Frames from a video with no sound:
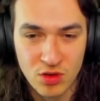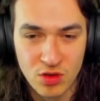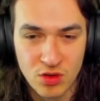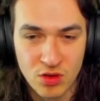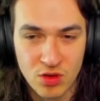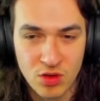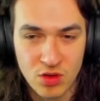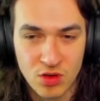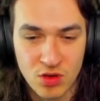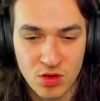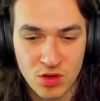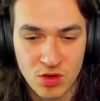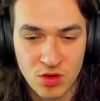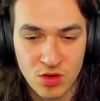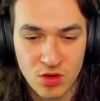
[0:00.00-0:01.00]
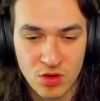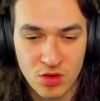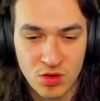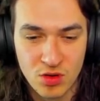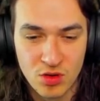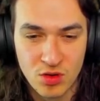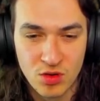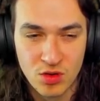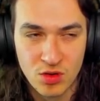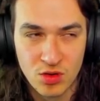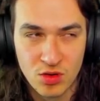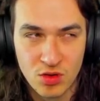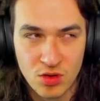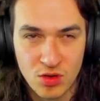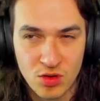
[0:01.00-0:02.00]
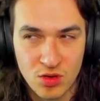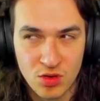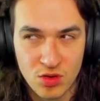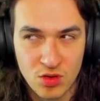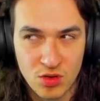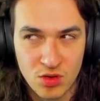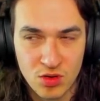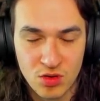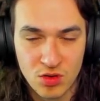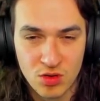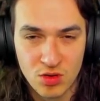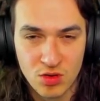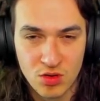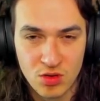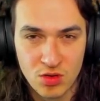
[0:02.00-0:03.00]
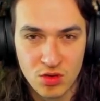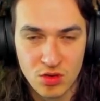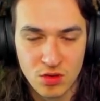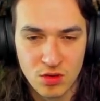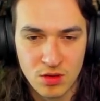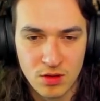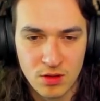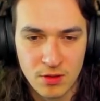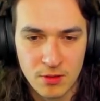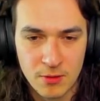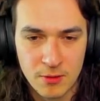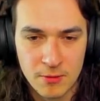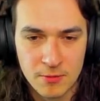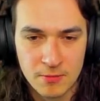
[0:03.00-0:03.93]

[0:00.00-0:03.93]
Nothing is said.